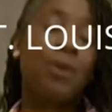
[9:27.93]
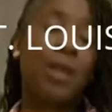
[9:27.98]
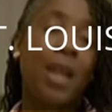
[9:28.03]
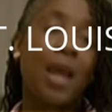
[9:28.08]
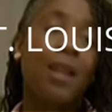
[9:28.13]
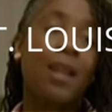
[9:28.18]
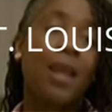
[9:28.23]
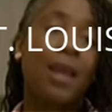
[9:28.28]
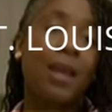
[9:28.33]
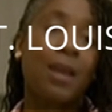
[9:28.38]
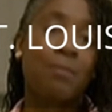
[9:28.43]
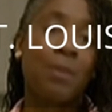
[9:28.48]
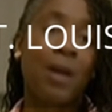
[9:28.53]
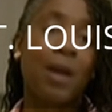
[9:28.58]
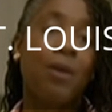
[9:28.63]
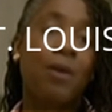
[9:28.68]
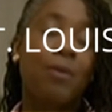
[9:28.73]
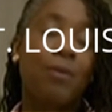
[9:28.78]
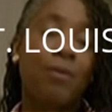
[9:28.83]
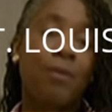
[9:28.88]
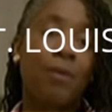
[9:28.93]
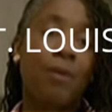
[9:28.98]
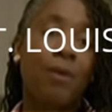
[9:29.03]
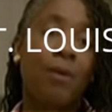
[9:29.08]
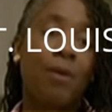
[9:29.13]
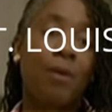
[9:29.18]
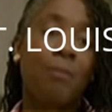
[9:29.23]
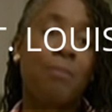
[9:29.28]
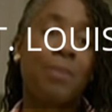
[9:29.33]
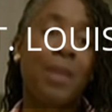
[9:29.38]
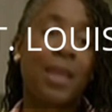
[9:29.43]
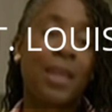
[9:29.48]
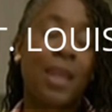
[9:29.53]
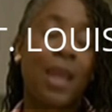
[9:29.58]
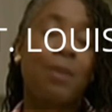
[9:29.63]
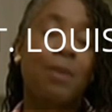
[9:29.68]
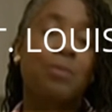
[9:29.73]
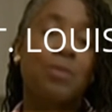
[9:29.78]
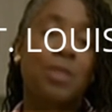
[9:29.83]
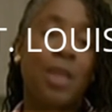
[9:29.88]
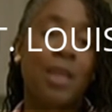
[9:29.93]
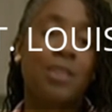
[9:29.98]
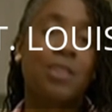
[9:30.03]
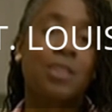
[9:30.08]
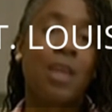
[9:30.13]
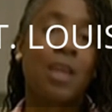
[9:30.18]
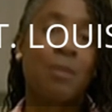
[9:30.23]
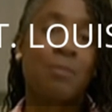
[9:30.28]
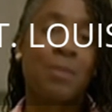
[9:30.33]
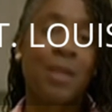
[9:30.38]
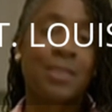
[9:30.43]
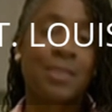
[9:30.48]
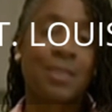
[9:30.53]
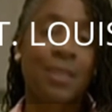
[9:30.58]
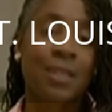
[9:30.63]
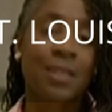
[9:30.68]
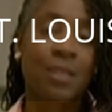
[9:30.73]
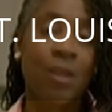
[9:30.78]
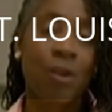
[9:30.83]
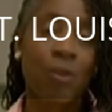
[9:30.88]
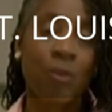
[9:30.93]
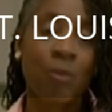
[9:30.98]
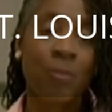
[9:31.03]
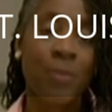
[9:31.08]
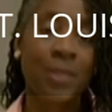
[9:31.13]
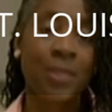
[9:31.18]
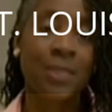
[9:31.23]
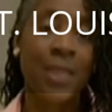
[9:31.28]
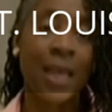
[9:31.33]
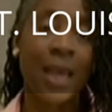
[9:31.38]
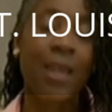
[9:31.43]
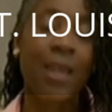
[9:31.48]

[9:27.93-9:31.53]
What I like about being able to educate my son at home is